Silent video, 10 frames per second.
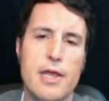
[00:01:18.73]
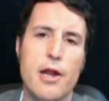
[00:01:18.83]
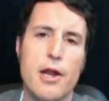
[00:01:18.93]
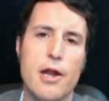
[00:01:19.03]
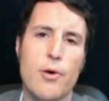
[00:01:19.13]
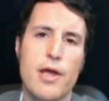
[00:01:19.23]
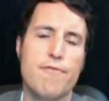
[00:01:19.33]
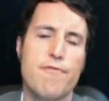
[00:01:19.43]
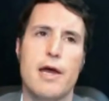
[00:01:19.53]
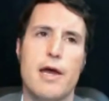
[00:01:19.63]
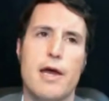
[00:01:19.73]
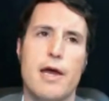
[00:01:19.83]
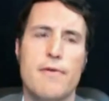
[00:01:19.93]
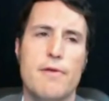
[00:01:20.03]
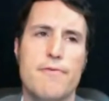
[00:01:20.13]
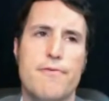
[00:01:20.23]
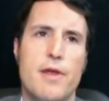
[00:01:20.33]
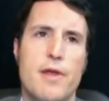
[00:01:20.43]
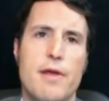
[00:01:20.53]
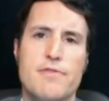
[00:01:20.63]
you know,
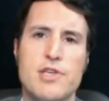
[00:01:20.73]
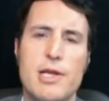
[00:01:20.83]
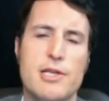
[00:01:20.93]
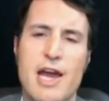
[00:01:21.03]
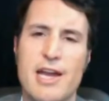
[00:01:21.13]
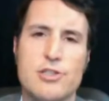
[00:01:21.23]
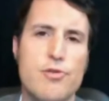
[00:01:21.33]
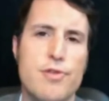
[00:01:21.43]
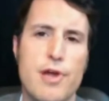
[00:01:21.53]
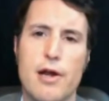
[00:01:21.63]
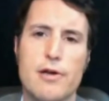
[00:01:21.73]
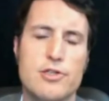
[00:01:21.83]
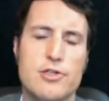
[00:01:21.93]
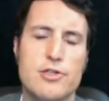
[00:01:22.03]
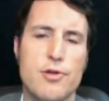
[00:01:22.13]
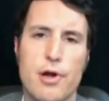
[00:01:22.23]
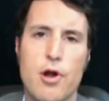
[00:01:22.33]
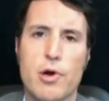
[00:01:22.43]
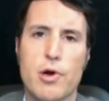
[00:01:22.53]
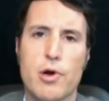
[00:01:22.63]
if somebody doesn't kind of do their
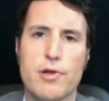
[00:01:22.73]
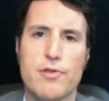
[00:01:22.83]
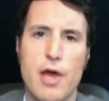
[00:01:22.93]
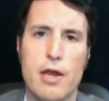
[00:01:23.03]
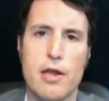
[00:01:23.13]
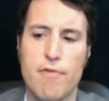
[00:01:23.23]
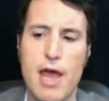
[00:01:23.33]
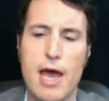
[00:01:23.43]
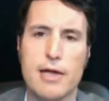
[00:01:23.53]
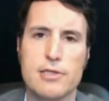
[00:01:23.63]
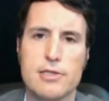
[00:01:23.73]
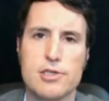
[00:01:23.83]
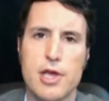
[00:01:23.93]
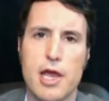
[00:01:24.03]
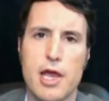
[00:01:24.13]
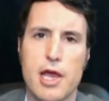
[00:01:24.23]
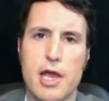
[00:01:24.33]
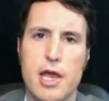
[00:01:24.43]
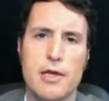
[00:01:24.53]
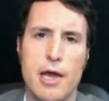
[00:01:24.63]
homework then in advance
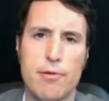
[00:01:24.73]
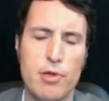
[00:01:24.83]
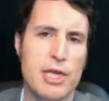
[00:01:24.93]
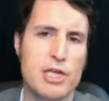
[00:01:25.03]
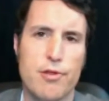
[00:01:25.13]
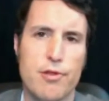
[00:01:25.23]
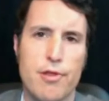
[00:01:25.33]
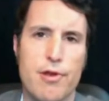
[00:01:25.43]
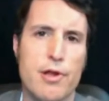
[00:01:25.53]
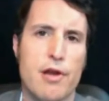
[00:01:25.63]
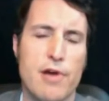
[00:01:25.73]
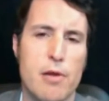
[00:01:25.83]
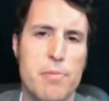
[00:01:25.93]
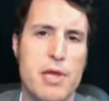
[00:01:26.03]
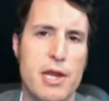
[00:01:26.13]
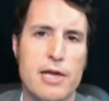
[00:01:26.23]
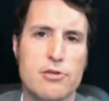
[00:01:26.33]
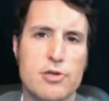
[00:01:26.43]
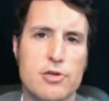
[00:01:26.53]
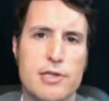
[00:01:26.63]
and really make sure that they're going to find a
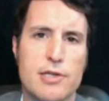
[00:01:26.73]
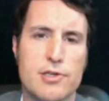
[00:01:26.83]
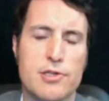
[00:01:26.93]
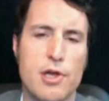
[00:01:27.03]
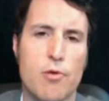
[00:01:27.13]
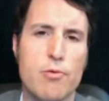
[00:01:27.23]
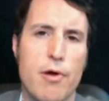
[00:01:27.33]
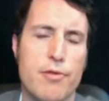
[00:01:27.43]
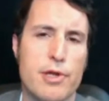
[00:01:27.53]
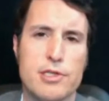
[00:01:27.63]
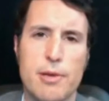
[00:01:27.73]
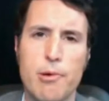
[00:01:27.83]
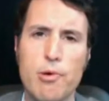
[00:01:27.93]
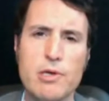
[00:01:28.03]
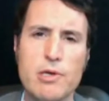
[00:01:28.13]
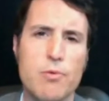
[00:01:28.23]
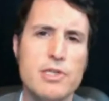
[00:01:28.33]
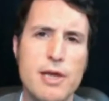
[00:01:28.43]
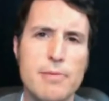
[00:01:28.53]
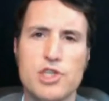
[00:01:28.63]
pediatric dentist that's going to work well with their kids, I mean,
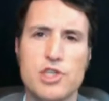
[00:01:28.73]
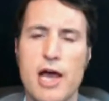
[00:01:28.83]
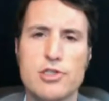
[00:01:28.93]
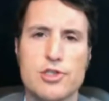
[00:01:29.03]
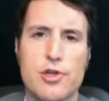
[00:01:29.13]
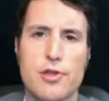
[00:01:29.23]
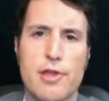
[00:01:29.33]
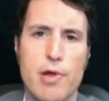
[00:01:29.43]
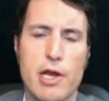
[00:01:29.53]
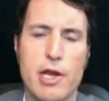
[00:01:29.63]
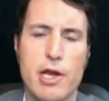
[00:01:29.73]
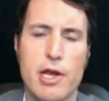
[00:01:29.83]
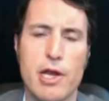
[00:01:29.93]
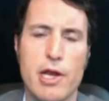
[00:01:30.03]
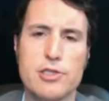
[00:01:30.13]
what types of challenges could they run into?